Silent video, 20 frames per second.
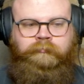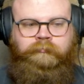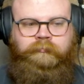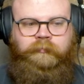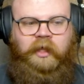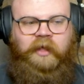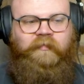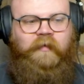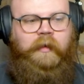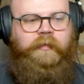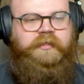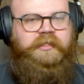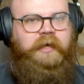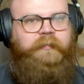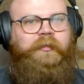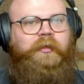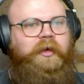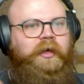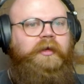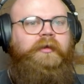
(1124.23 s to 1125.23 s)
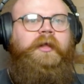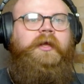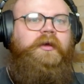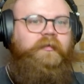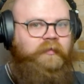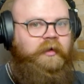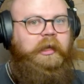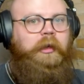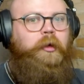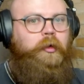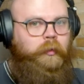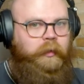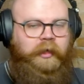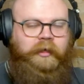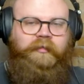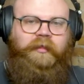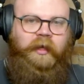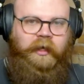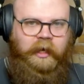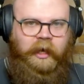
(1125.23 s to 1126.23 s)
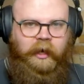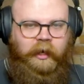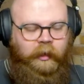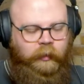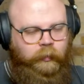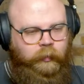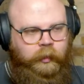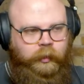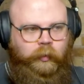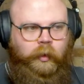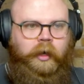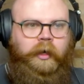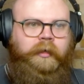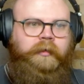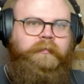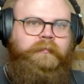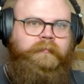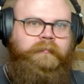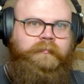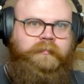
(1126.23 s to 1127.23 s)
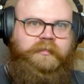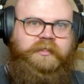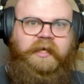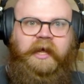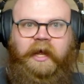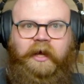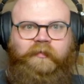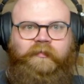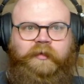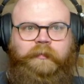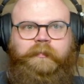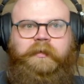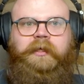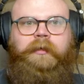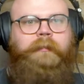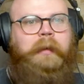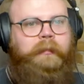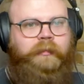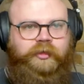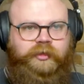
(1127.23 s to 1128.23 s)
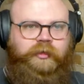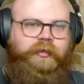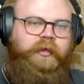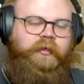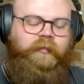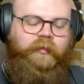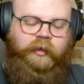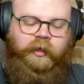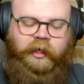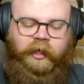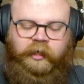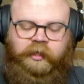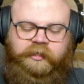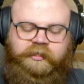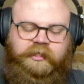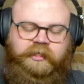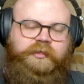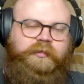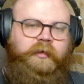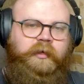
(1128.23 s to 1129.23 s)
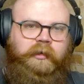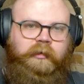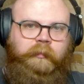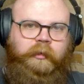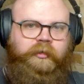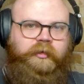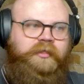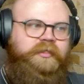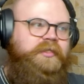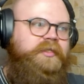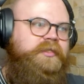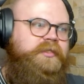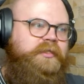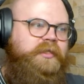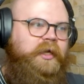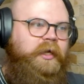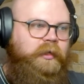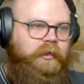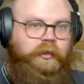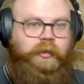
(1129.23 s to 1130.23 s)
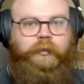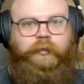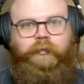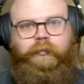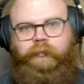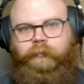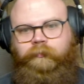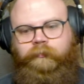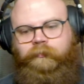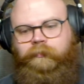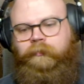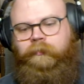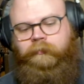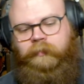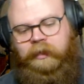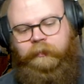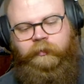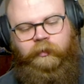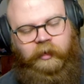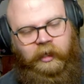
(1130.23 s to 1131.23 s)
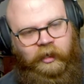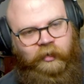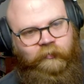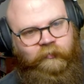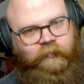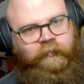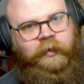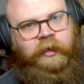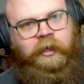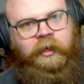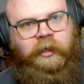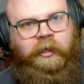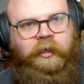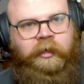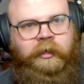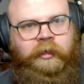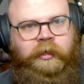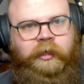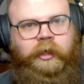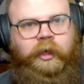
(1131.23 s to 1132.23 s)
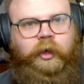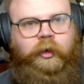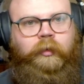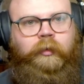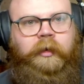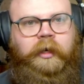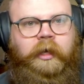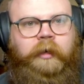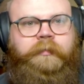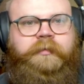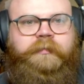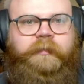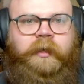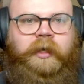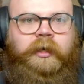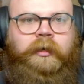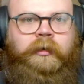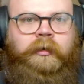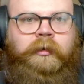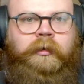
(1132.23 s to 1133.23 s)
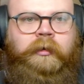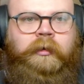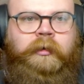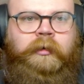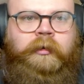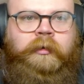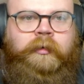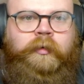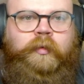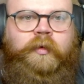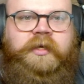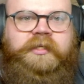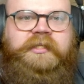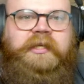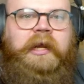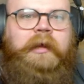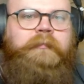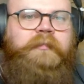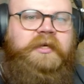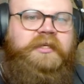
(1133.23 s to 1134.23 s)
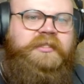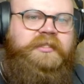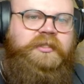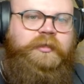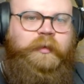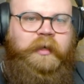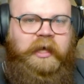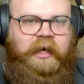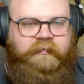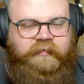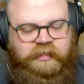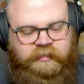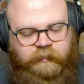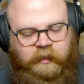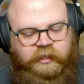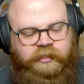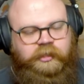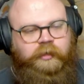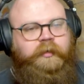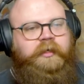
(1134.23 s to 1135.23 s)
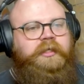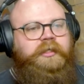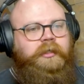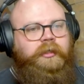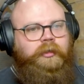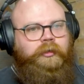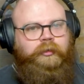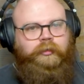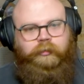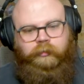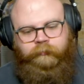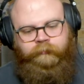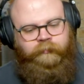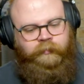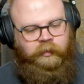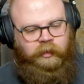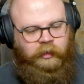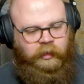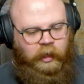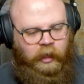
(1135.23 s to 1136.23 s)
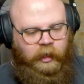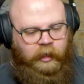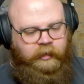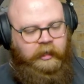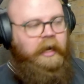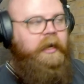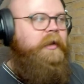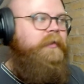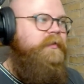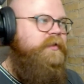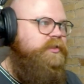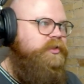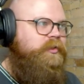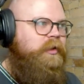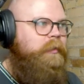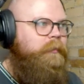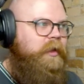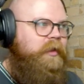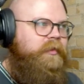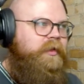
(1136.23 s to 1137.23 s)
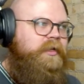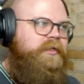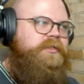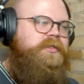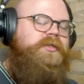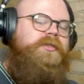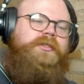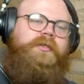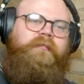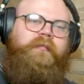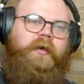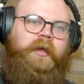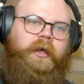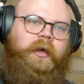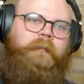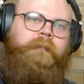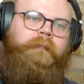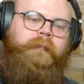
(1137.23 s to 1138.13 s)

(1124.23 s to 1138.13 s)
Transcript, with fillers: if I was uploading like a video a week, then yeah, I would want to have it be members only for a day because that's one of the bonuses that you people have, you know, helped me. What did I miss? Do we have a sponsor? We do. Uh, not on the stream, on the next YouTube video.